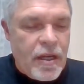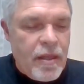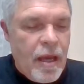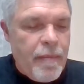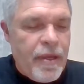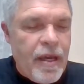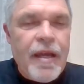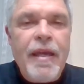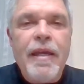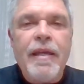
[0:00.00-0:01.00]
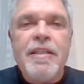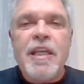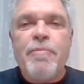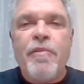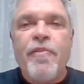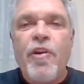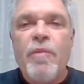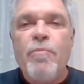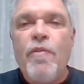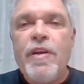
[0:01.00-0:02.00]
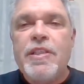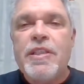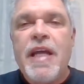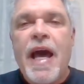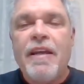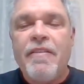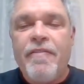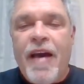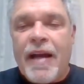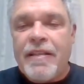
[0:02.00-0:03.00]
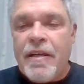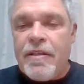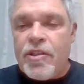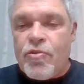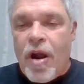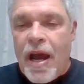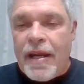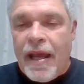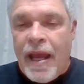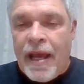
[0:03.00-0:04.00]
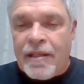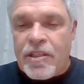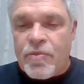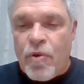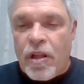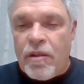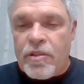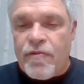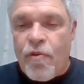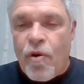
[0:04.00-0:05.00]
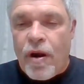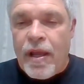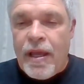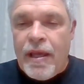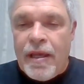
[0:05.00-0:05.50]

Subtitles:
In Colombia, is the preferred movie snack, in fact, dried ants? One of those 4